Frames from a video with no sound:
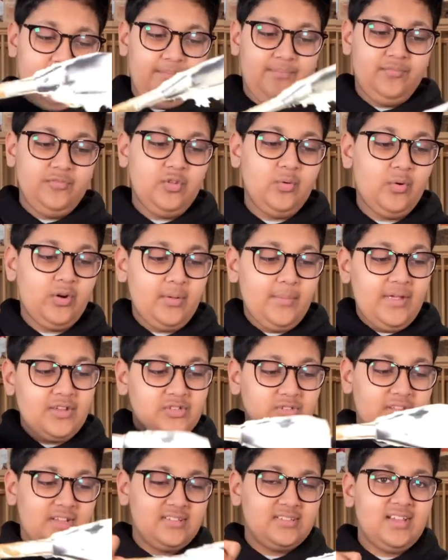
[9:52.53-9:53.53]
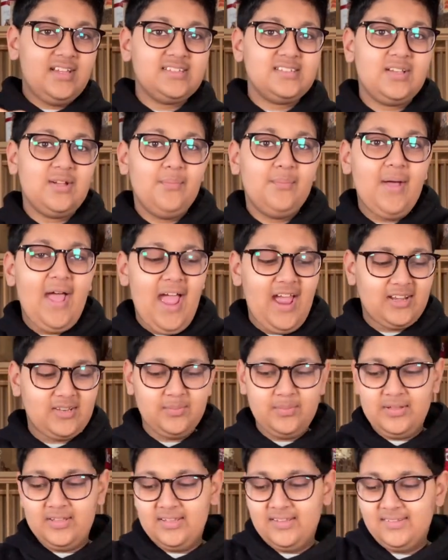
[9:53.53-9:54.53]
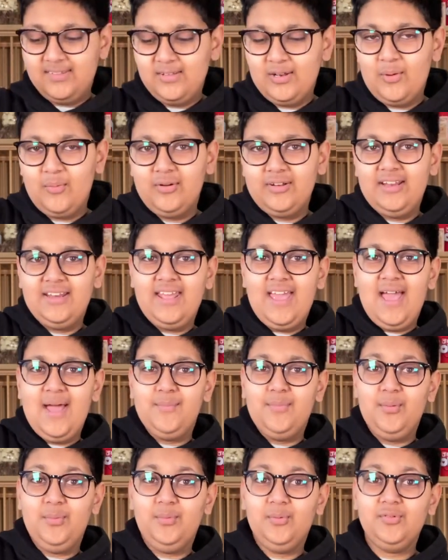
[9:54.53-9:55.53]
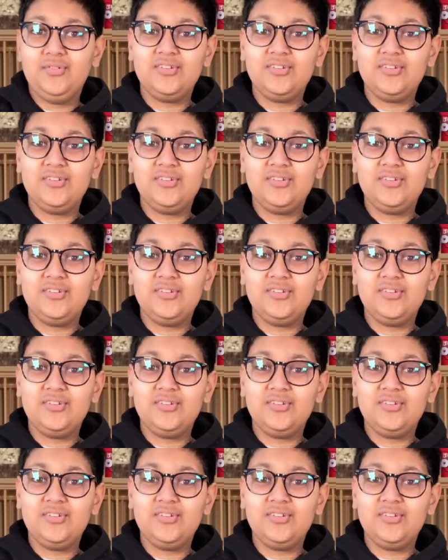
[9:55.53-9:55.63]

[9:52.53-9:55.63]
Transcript: You want to make sure that it's nice and compact, because you don't want any air bubbles,